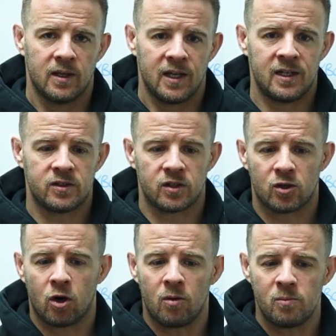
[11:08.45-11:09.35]
It is a
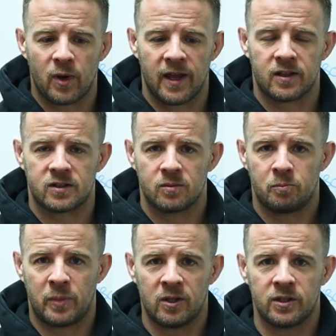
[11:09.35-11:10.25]
complex
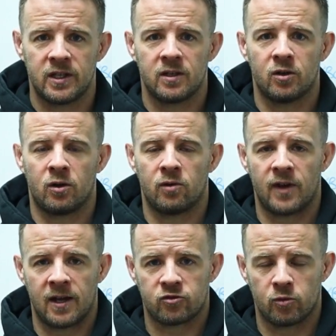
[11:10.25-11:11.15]
building of
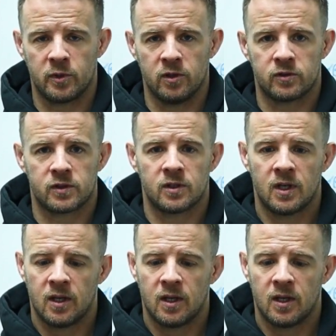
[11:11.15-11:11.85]
attributes,